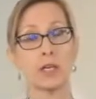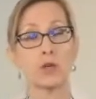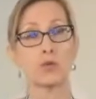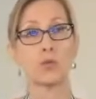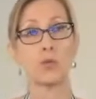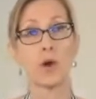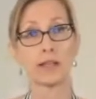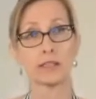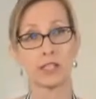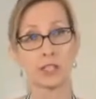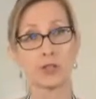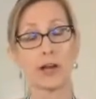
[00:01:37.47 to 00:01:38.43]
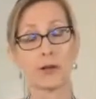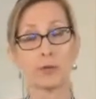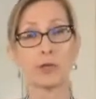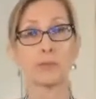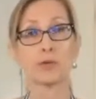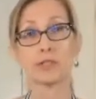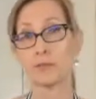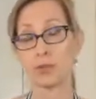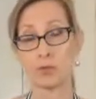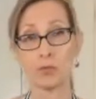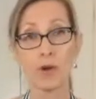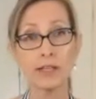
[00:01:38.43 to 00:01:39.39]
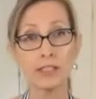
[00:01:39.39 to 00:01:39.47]
relish, cranberry persimmon
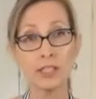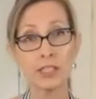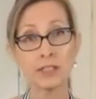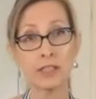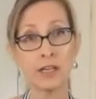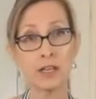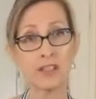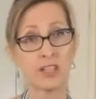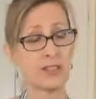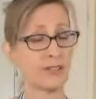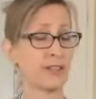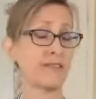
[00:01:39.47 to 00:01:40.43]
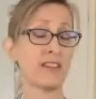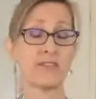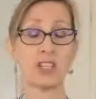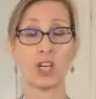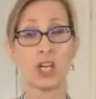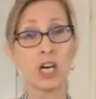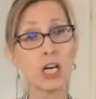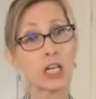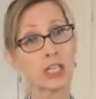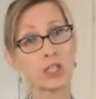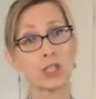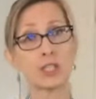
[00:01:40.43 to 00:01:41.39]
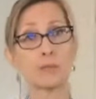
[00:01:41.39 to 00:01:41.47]
relish in there that you don't even have to cook.
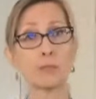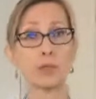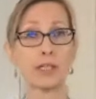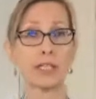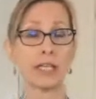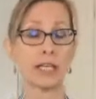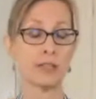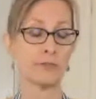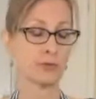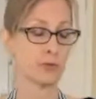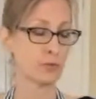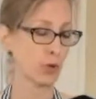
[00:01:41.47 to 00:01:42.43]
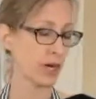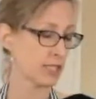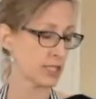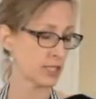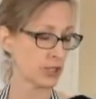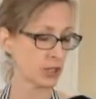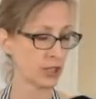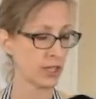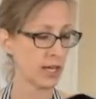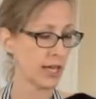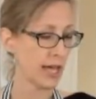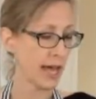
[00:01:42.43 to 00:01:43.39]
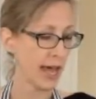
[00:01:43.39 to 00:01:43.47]
You just put it in the food processor,
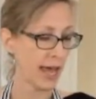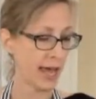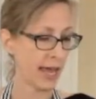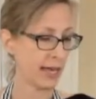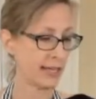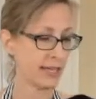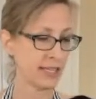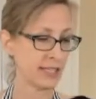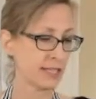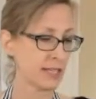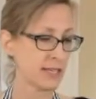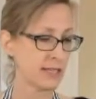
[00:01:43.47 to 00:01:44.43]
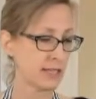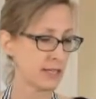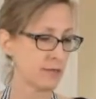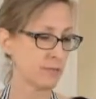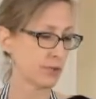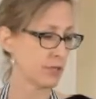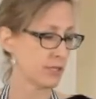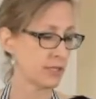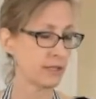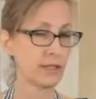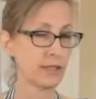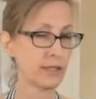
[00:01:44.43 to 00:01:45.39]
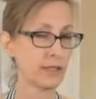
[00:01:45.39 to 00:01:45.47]
and it's easy, breezy,
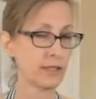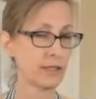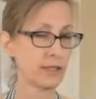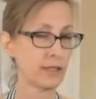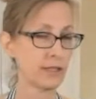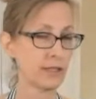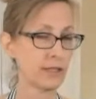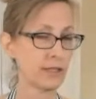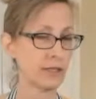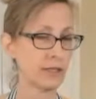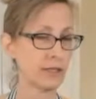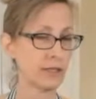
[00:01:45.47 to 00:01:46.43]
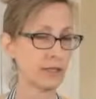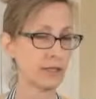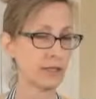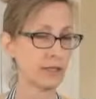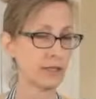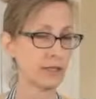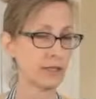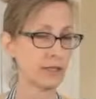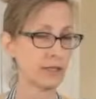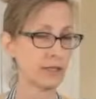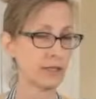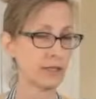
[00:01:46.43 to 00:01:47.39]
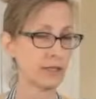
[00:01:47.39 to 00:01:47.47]
and great. And then I do have
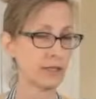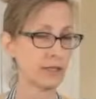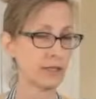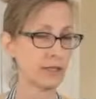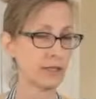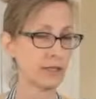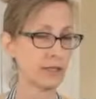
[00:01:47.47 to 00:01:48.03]
a cooked cranberry